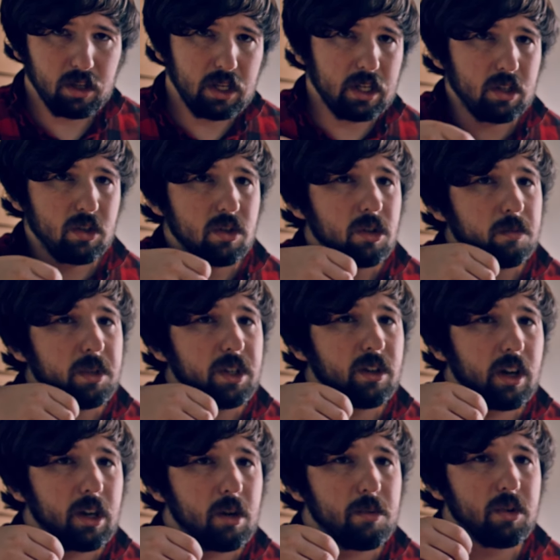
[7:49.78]
it could just be
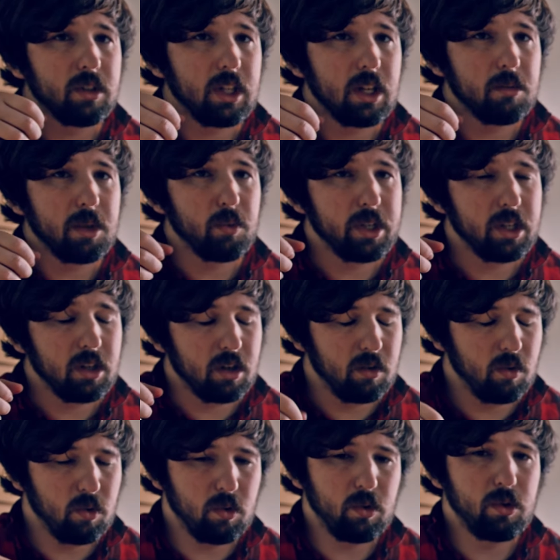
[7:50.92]
your ankle point is getting a bit weaker,
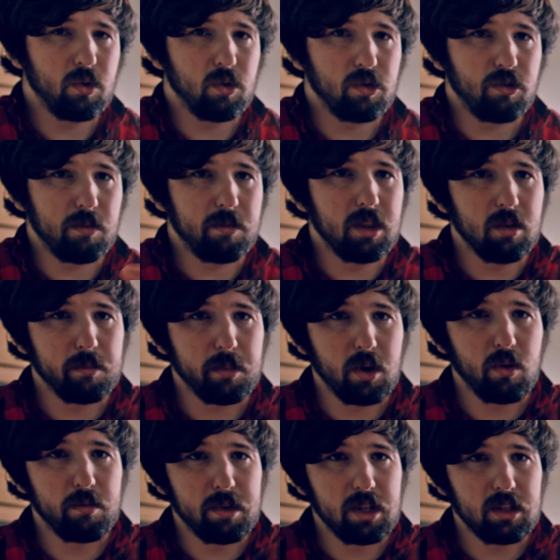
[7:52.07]
or you're gripping the
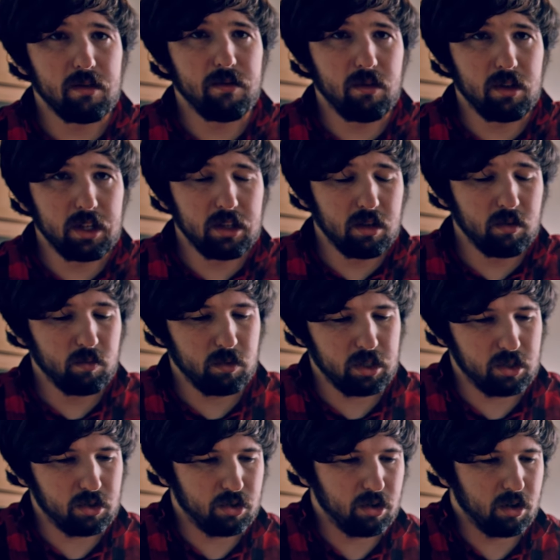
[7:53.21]
bow a bit differently with
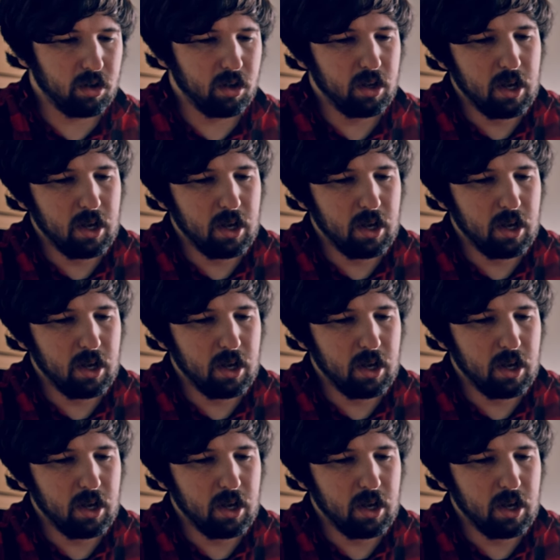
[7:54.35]
each shot.